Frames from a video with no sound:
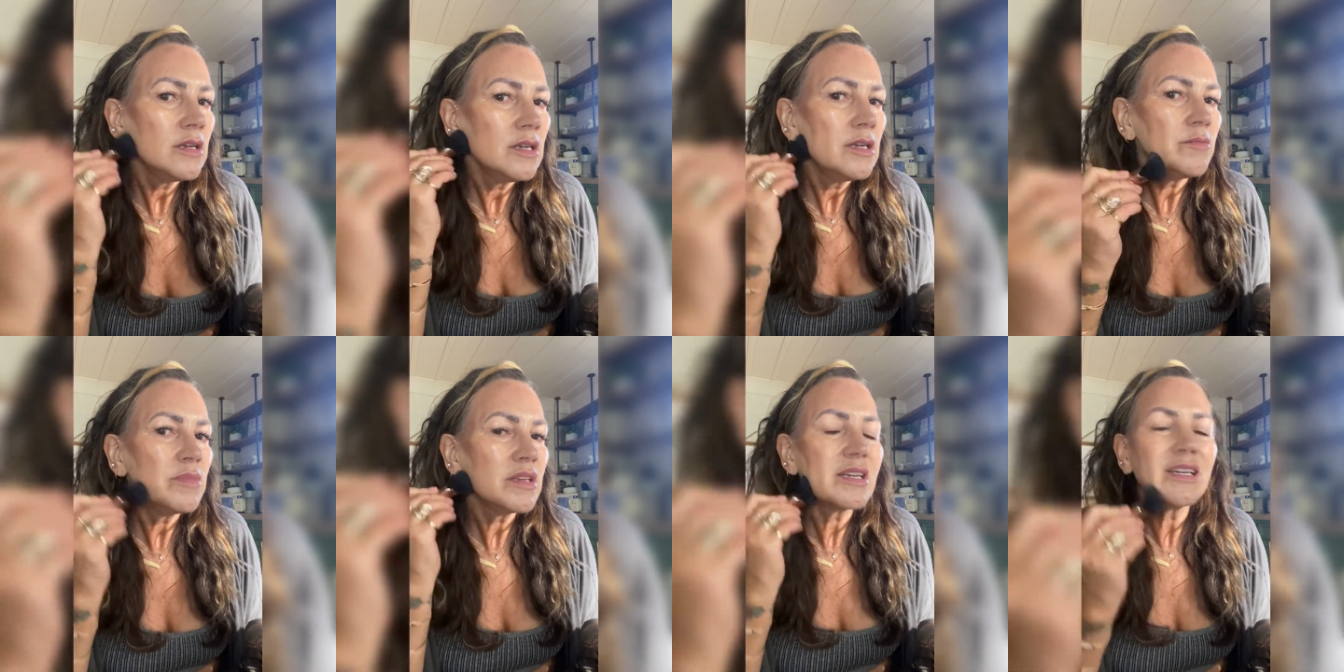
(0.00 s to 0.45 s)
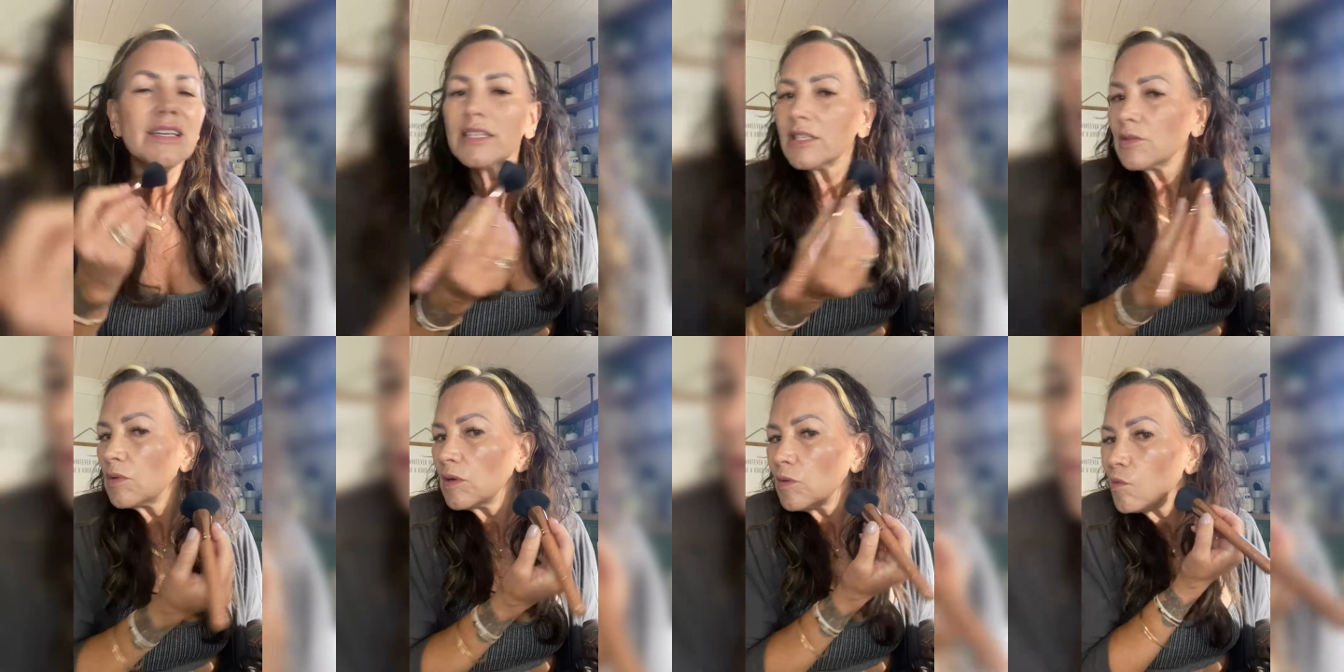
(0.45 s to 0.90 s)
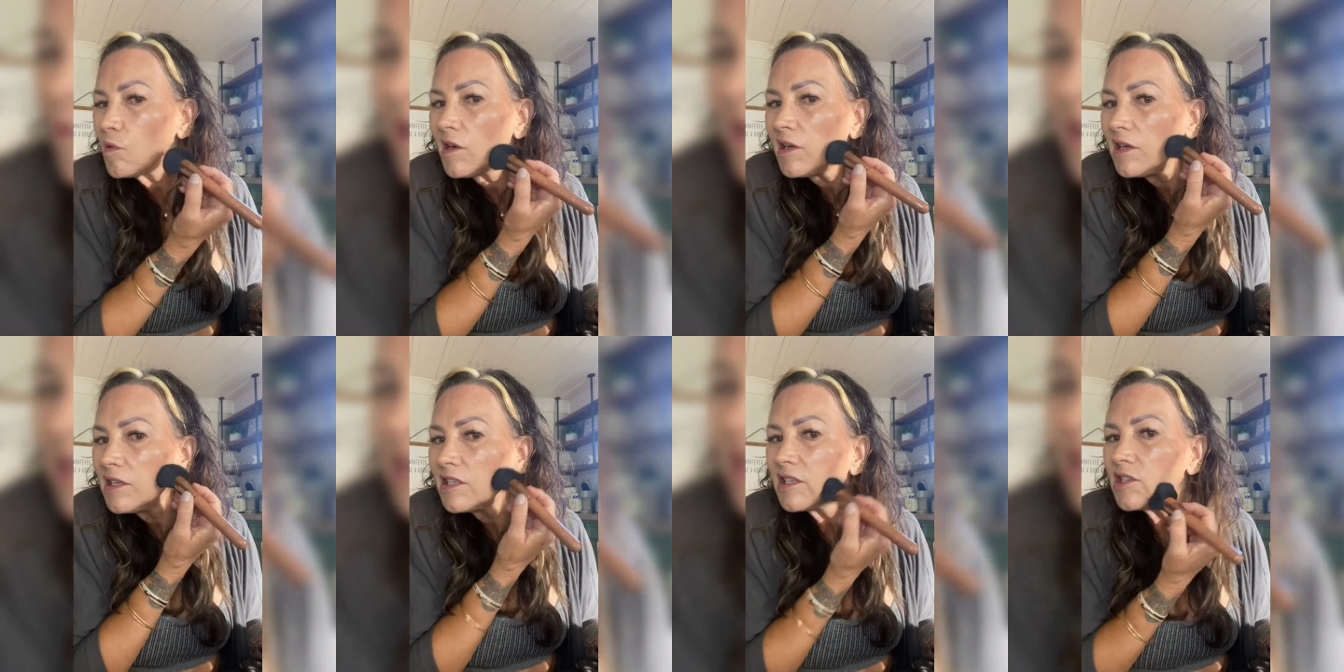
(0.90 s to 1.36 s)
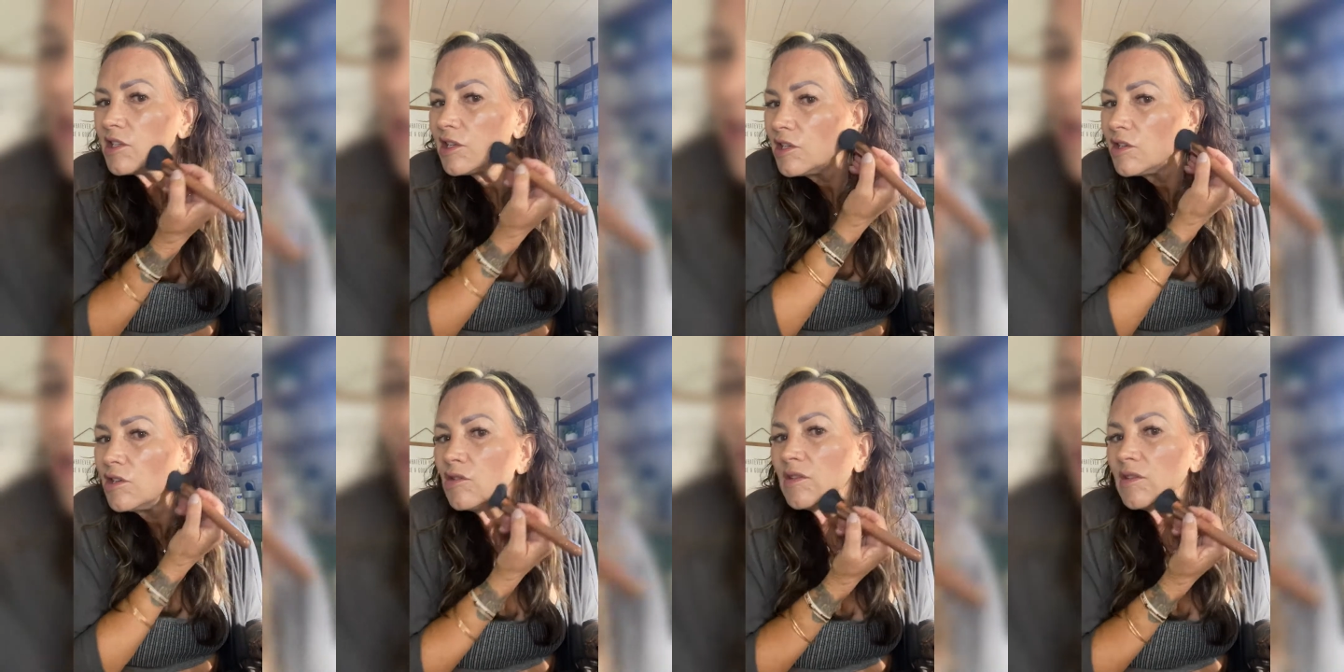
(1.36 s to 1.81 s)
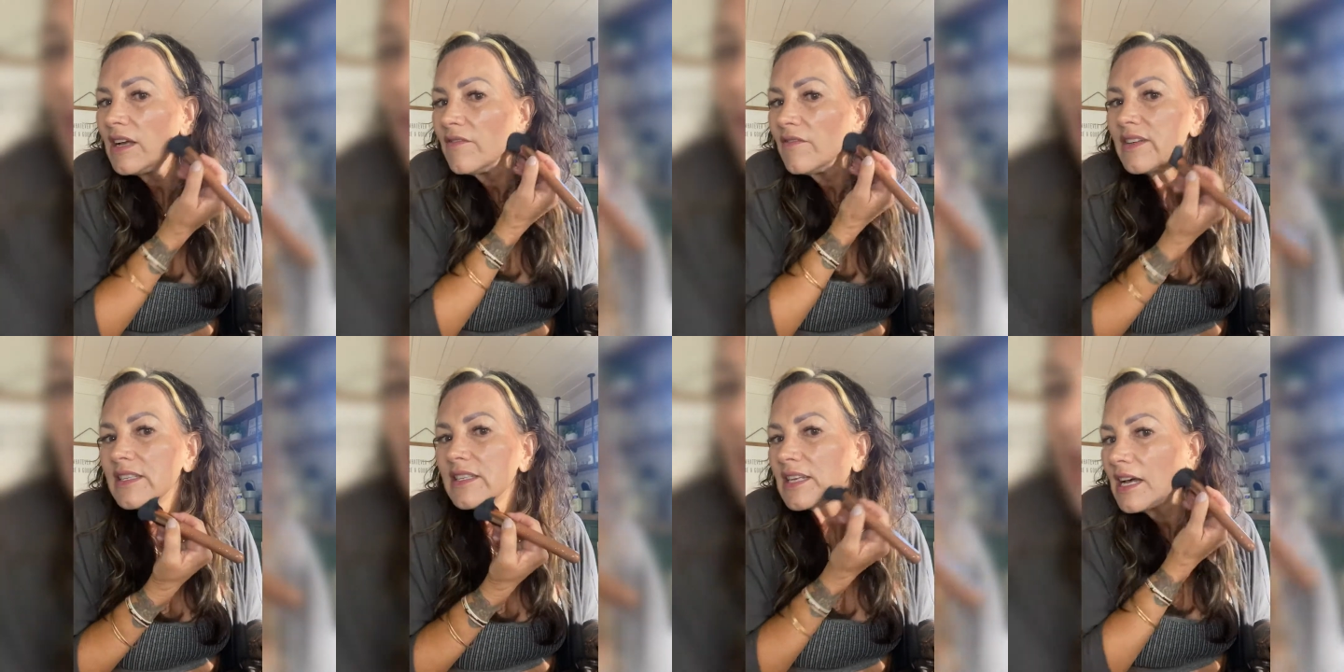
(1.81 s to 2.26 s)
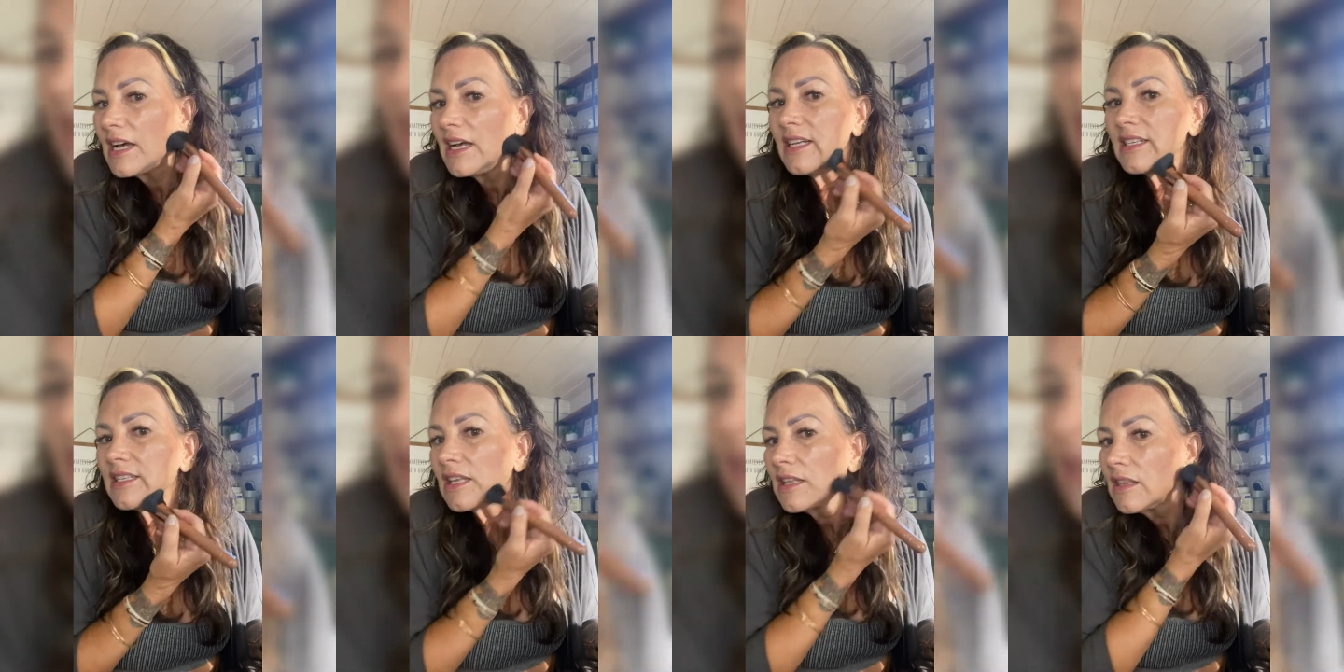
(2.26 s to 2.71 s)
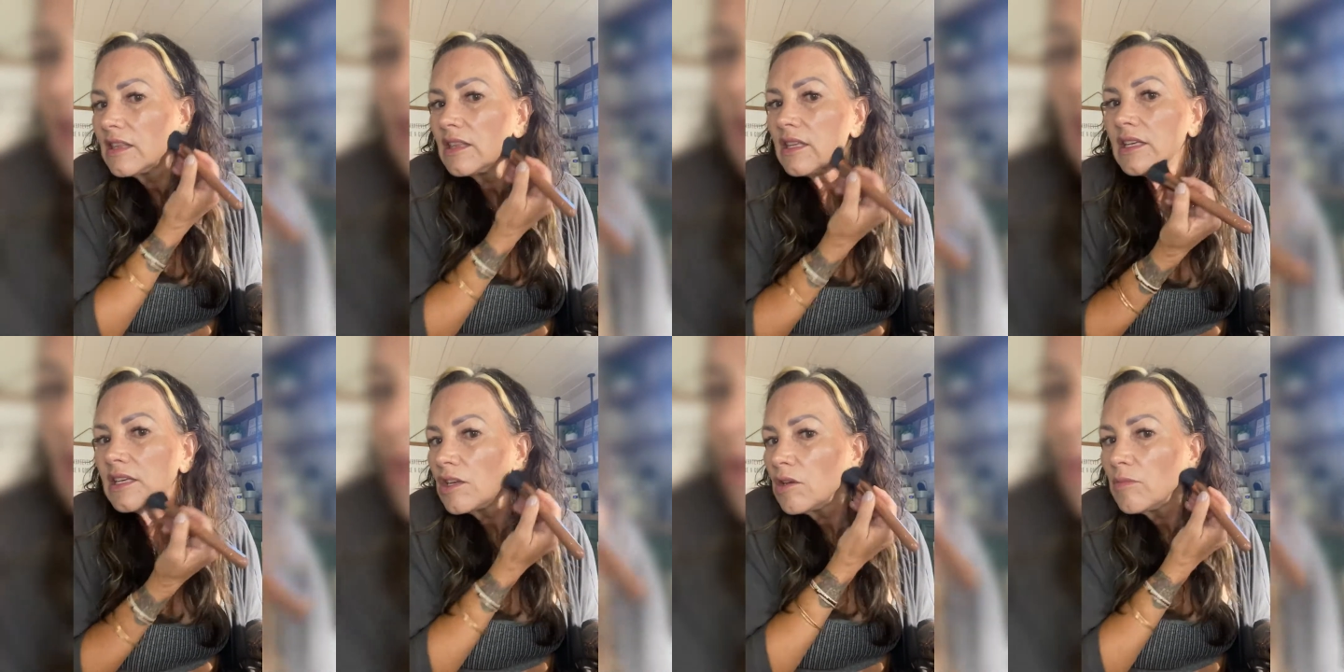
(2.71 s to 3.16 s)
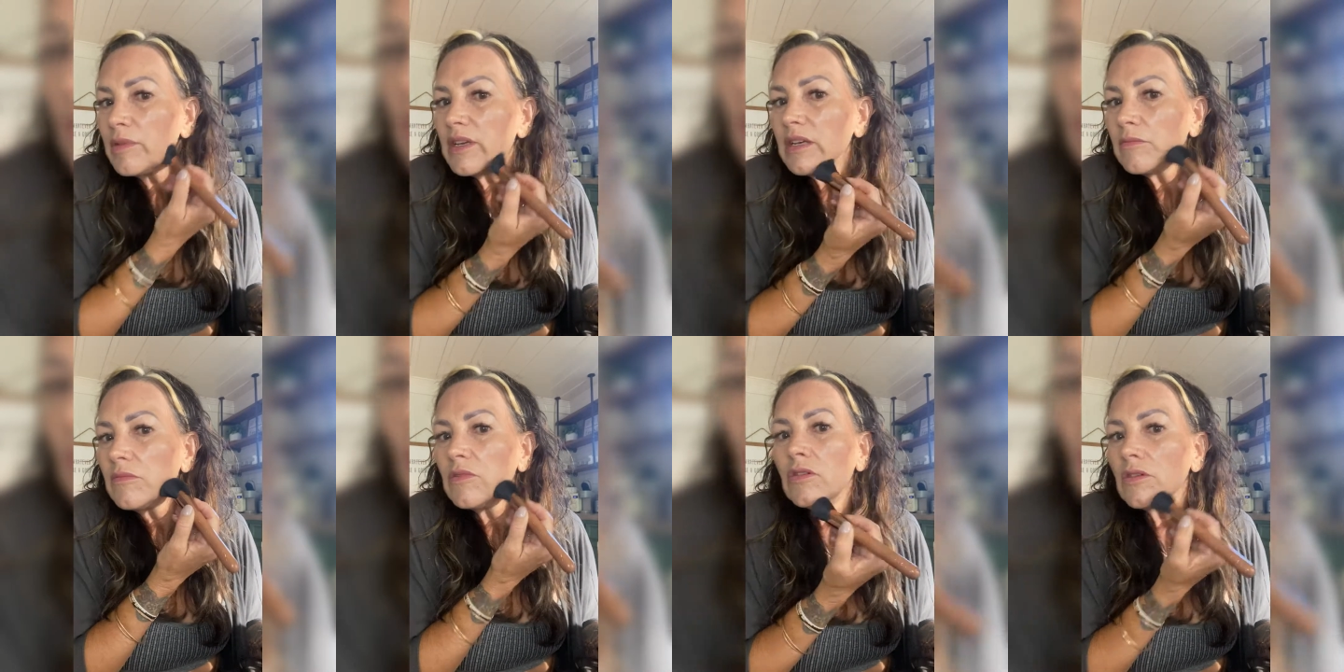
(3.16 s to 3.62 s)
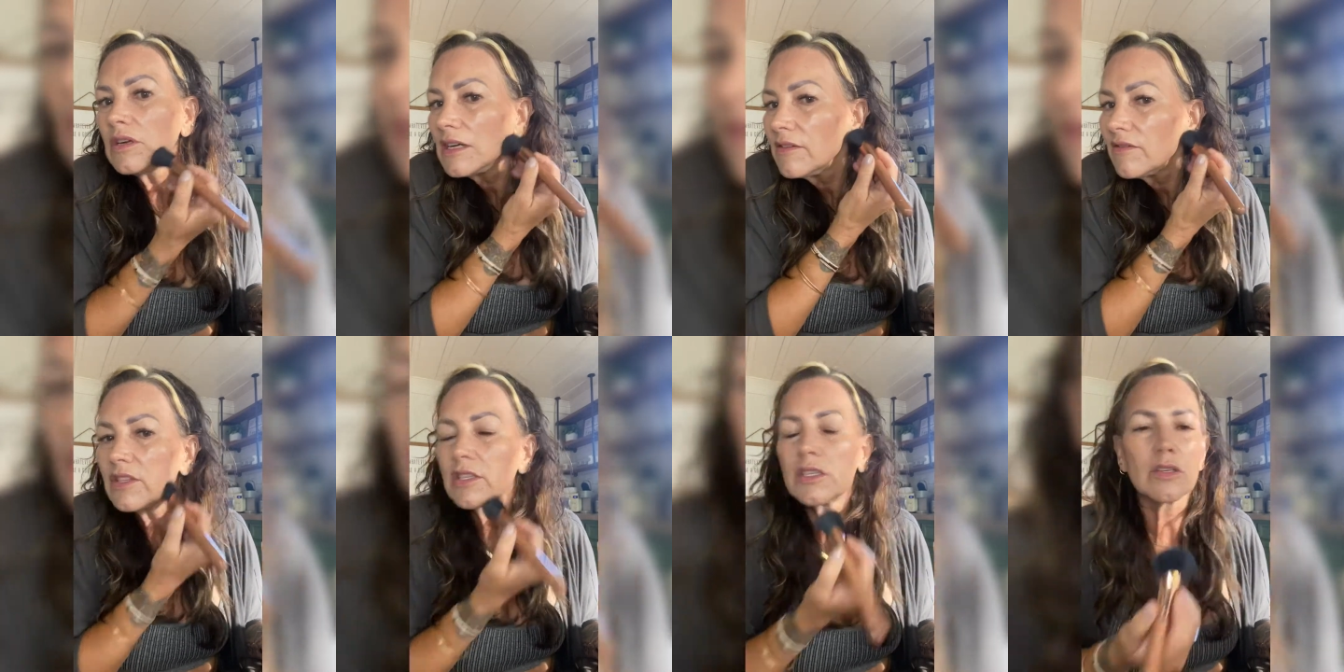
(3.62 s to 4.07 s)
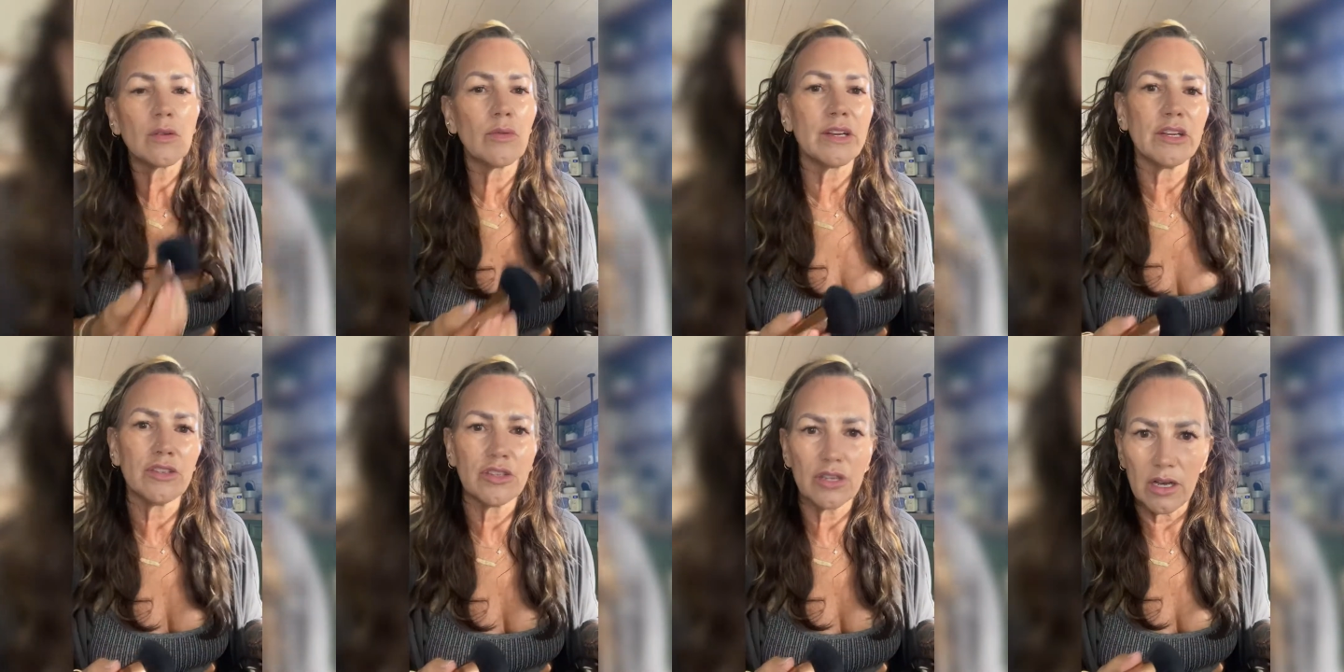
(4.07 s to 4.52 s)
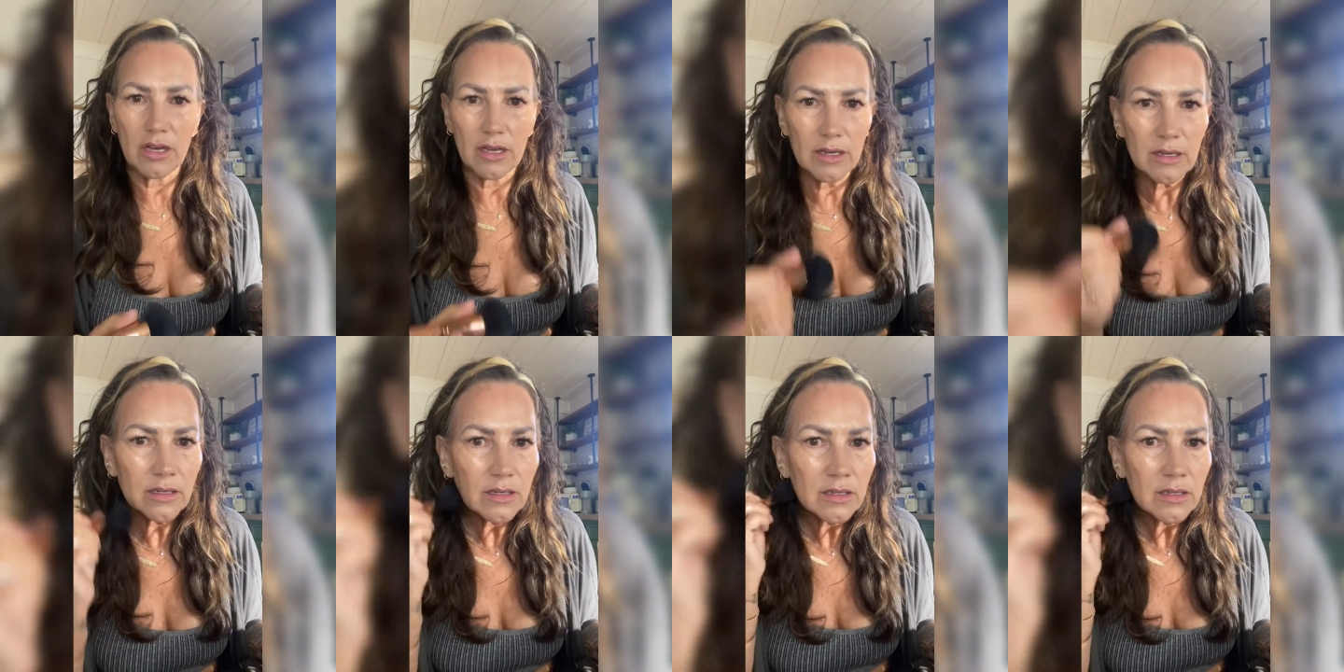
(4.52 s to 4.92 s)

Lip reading: because we want to emphasize a little bit more of a square jaw.